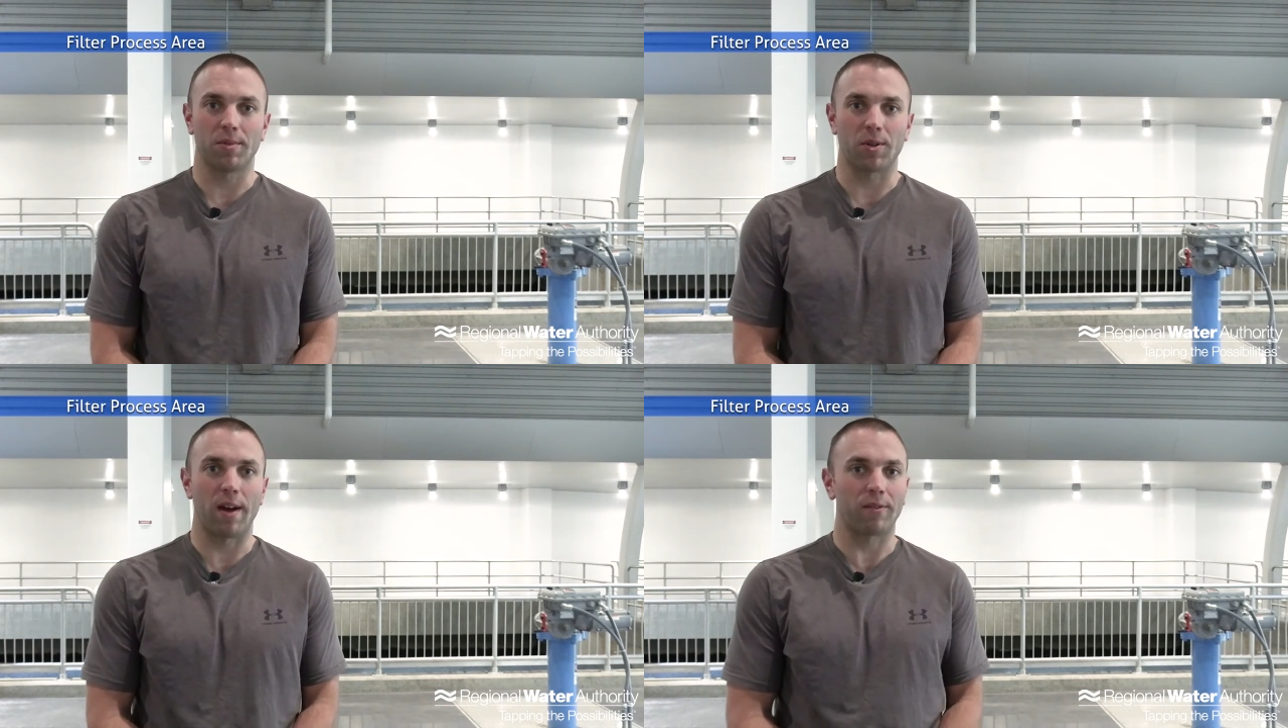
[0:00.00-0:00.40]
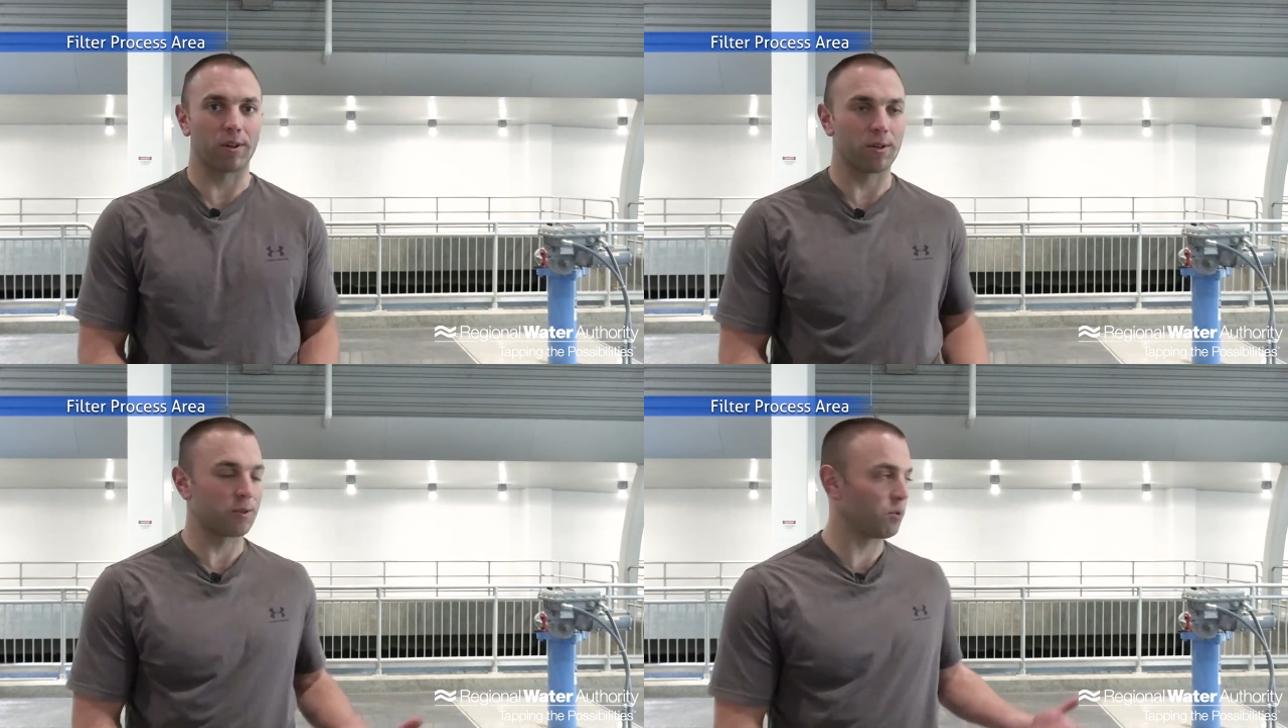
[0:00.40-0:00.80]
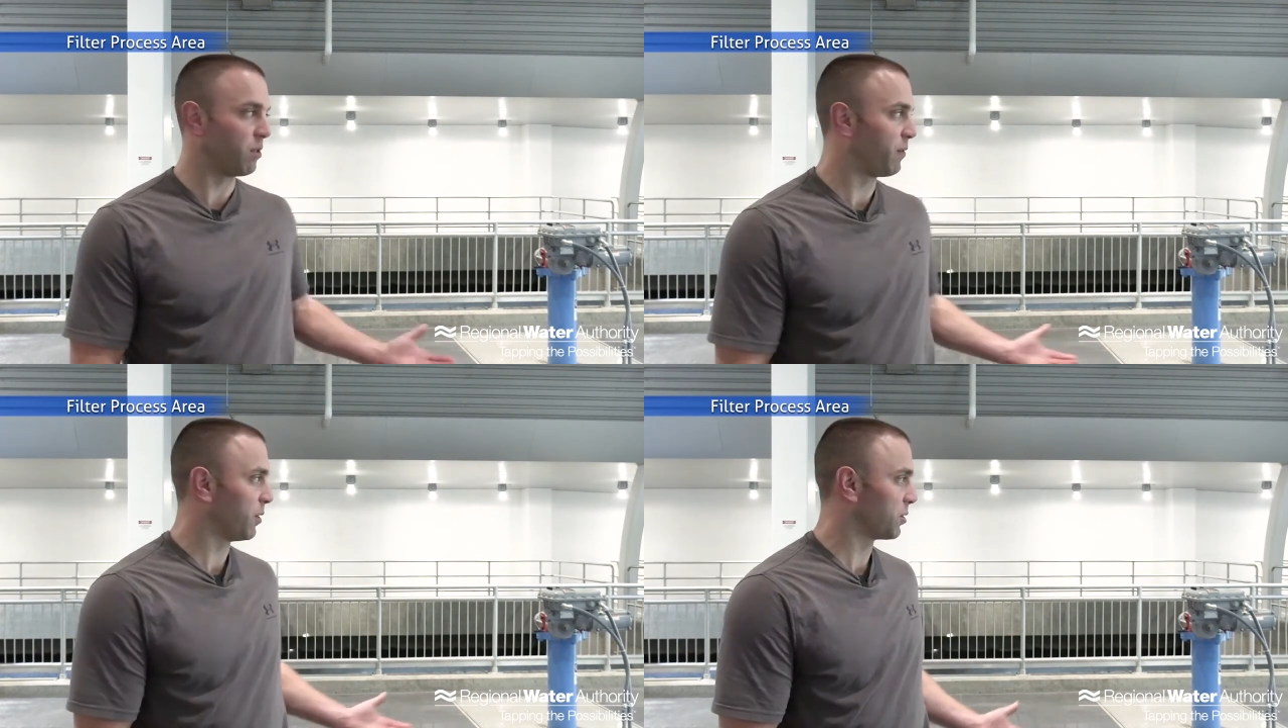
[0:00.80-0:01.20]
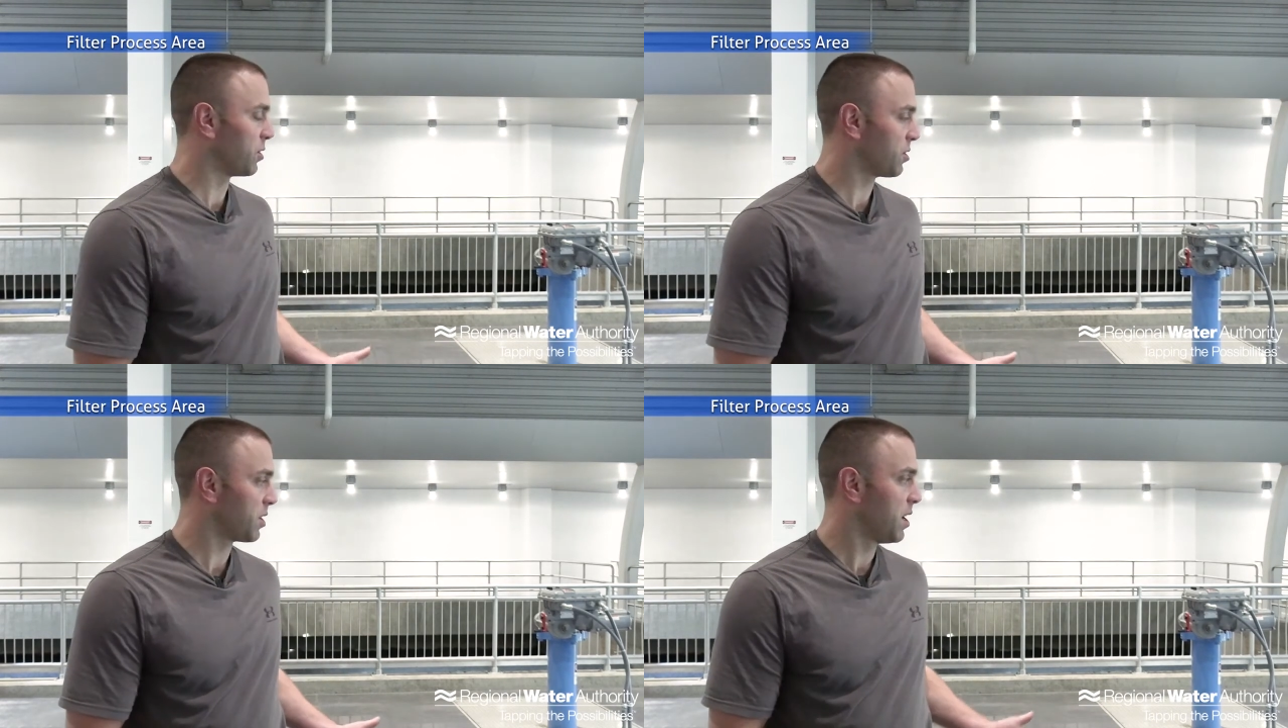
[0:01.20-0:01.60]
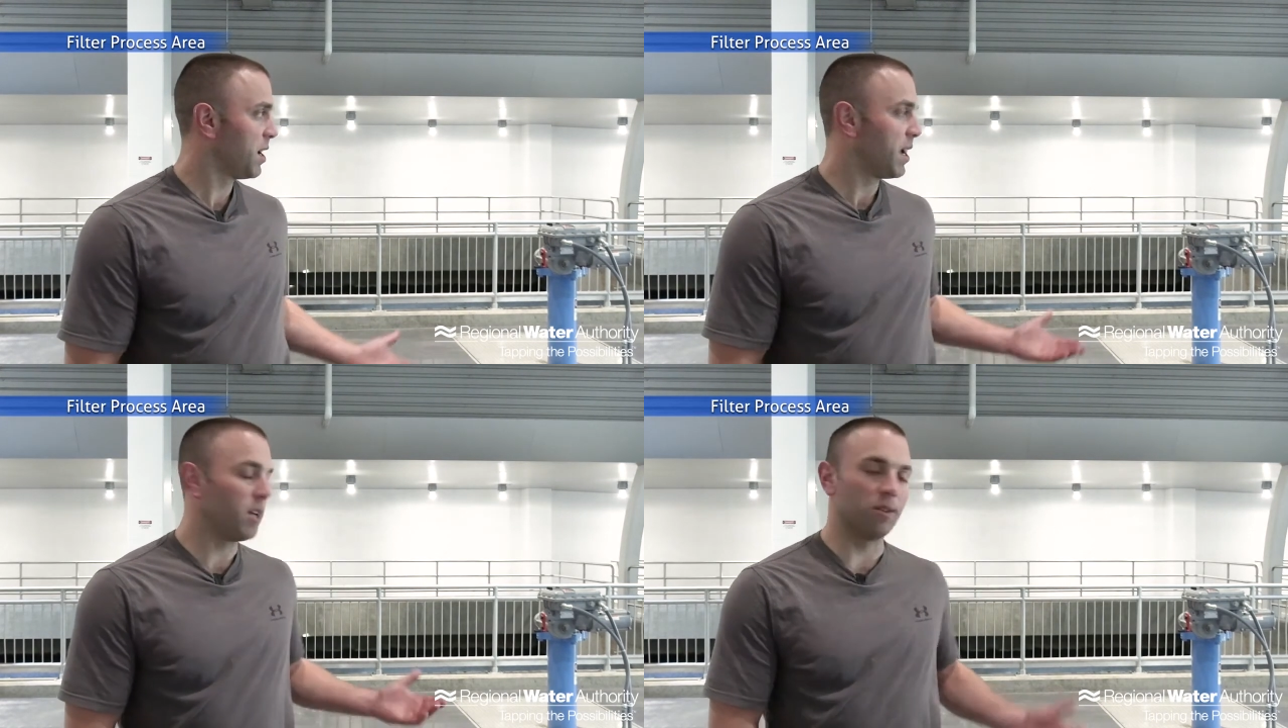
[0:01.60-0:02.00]
So after it goes through the filters,
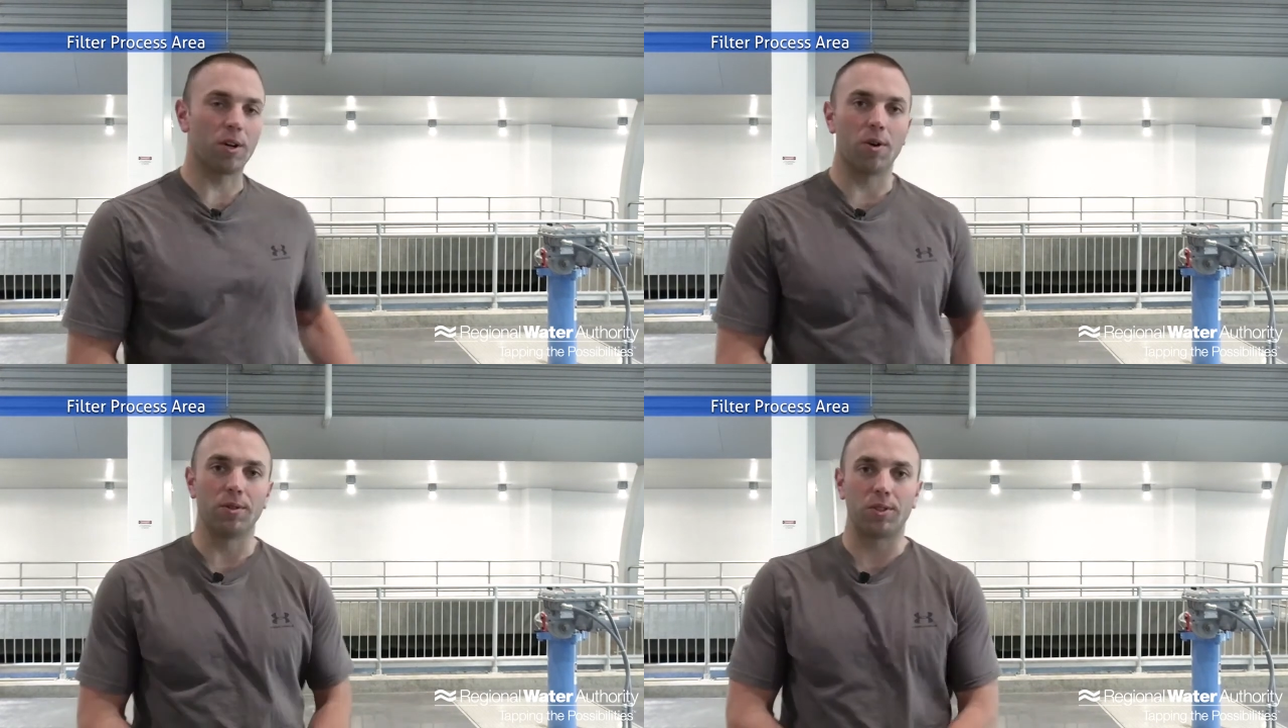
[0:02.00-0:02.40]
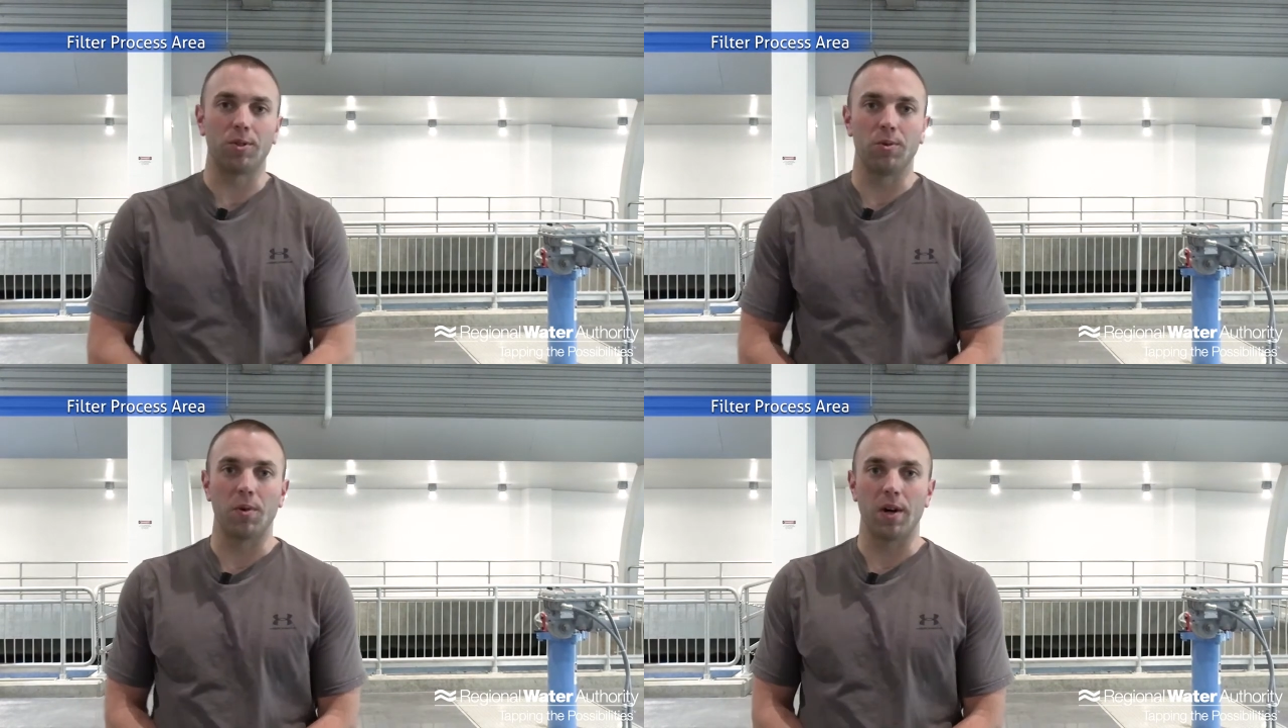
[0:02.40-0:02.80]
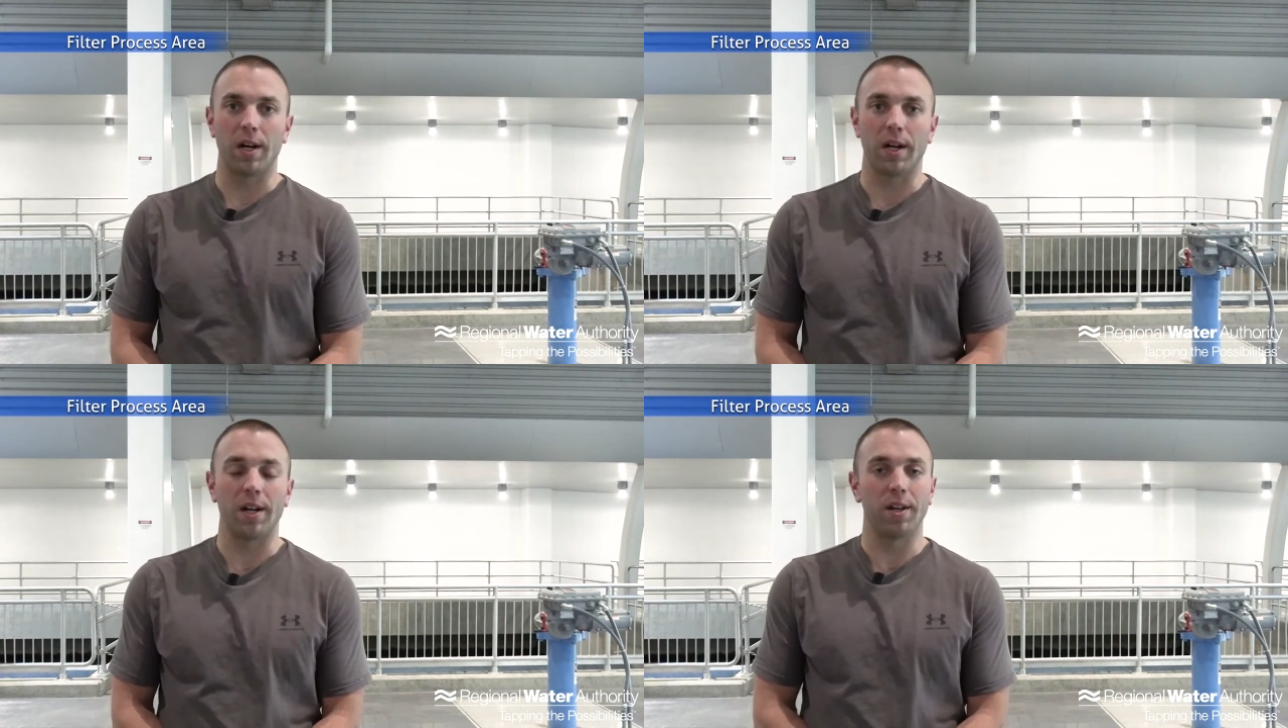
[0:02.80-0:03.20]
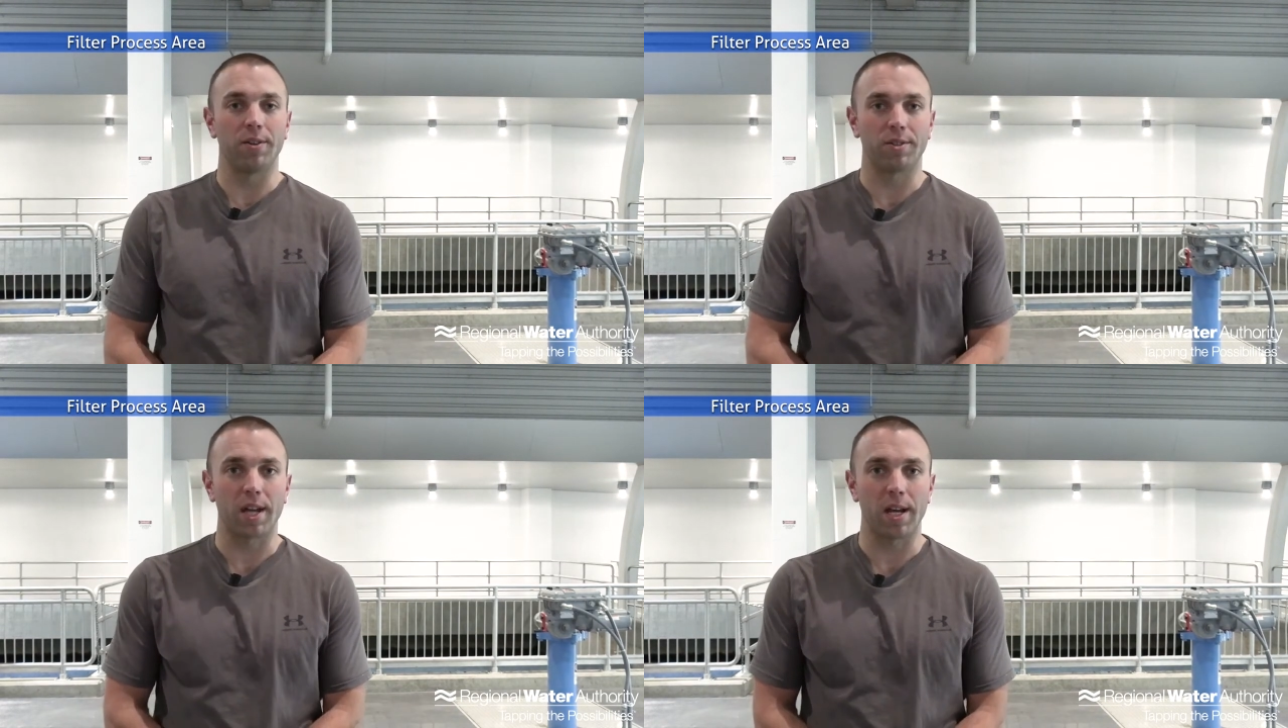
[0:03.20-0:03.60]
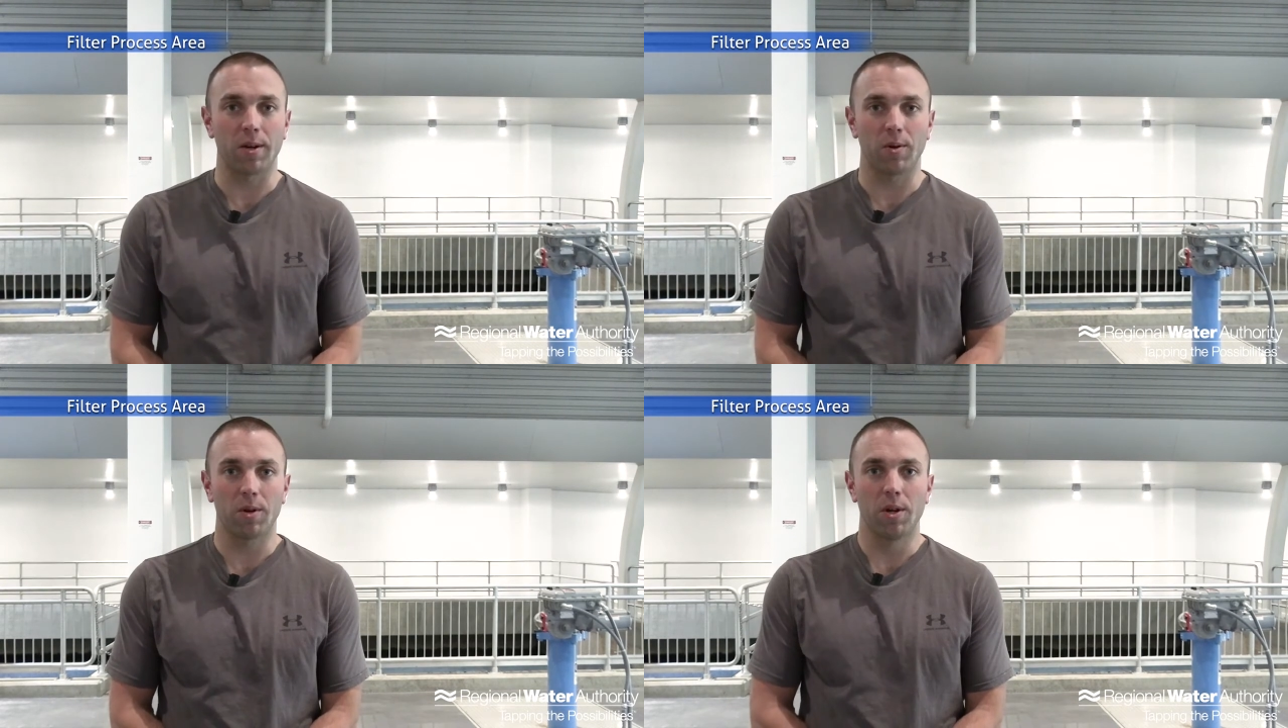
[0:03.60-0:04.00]
it'll go into another tank